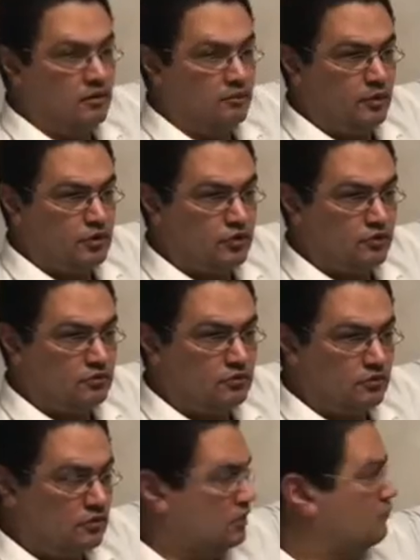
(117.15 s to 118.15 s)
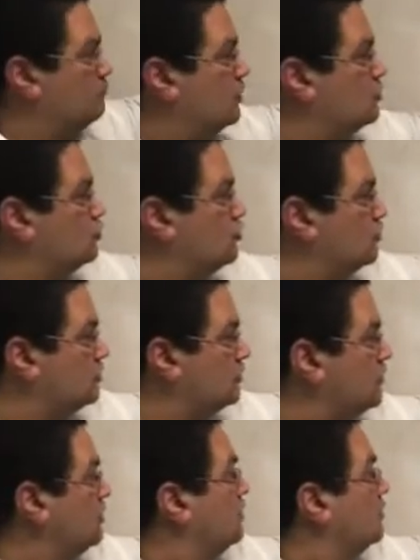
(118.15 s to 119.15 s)
pressure control, and much shorter
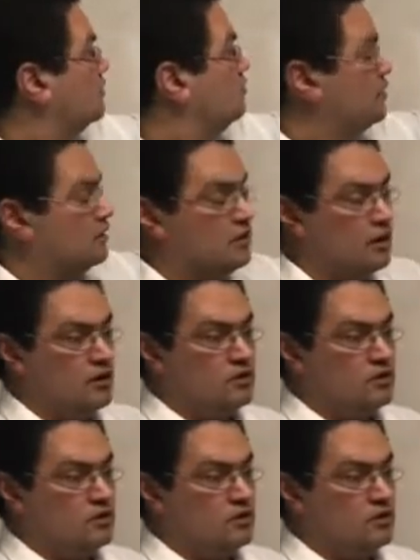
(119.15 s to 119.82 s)
compared.